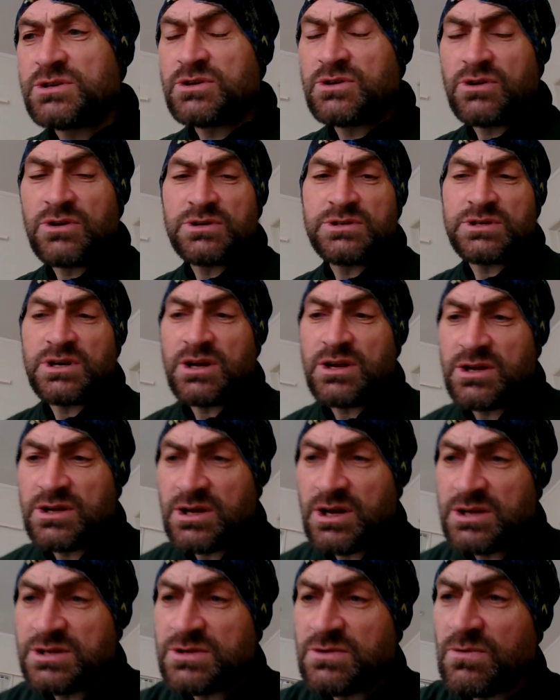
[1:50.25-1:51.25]
Satan
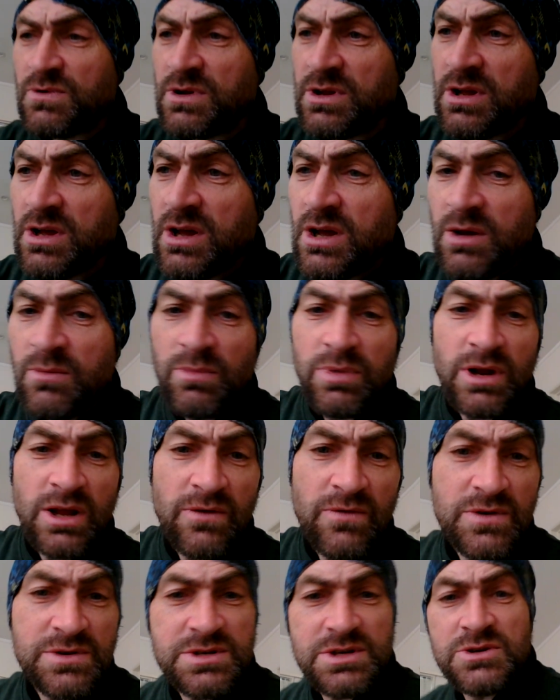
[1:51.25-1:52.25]
hates it when
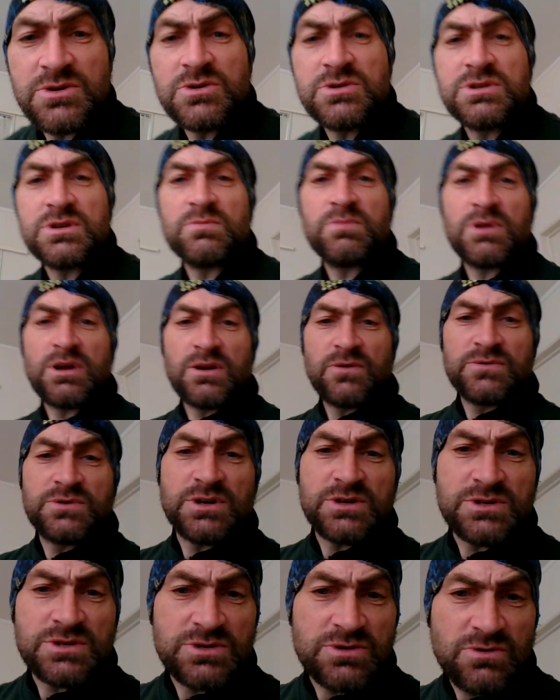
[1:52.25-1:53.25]
believers are using the blood of
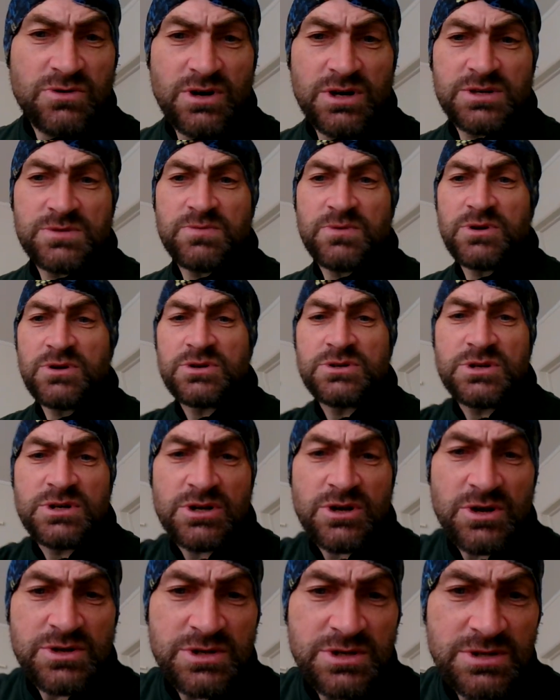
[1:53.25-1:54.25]
Jesus Christ because he
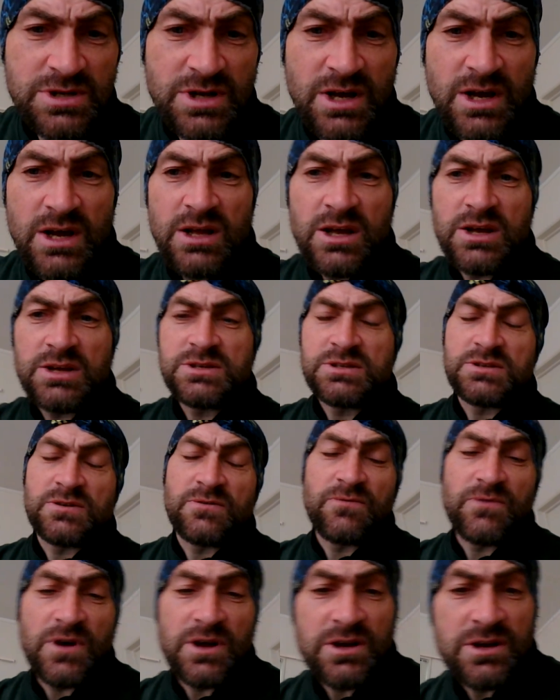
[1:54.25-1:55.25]
knows he's
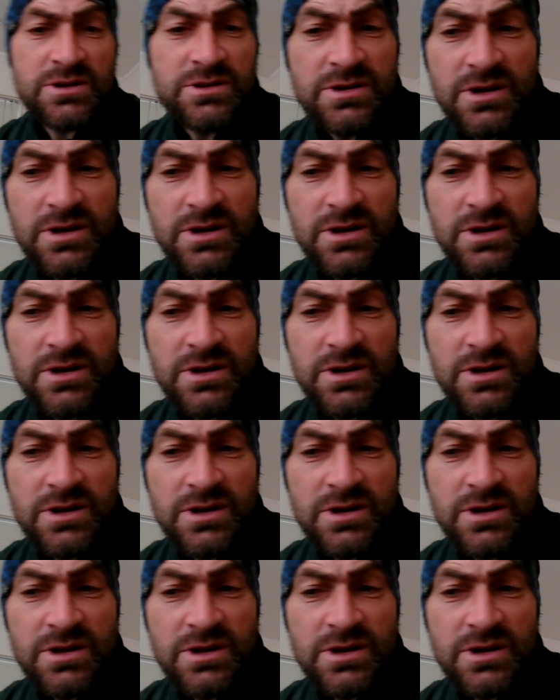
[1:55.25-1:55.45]
defeated.